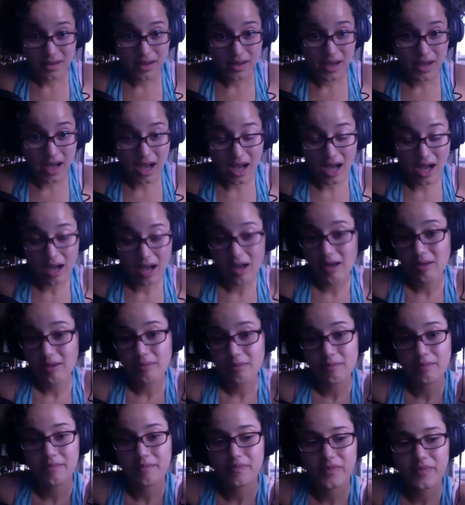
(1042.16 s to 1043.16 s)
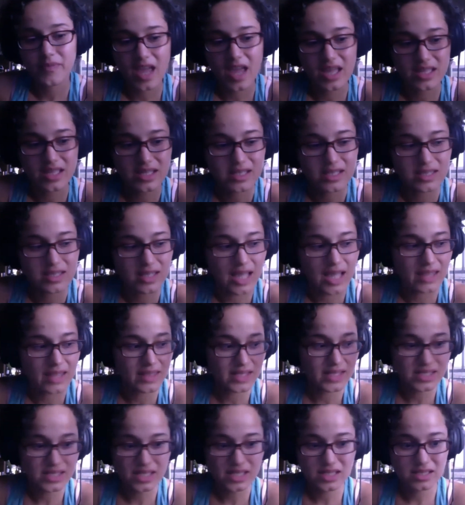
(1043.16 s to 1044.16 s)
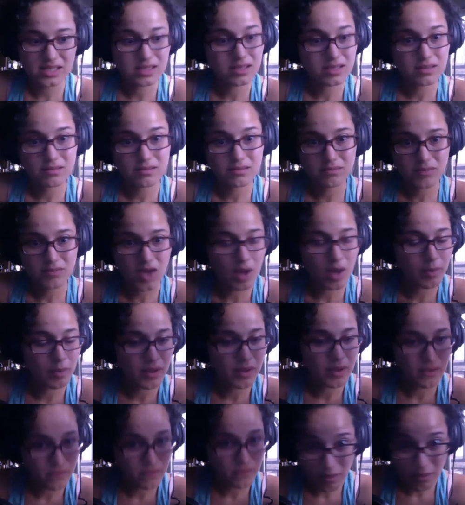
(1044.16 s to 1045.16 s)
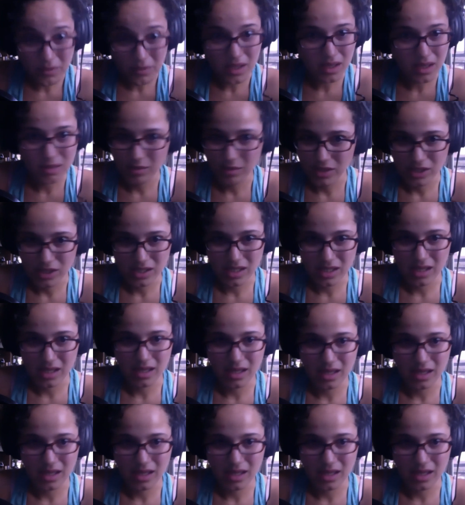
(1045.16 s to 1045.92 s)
And this is coming from the community,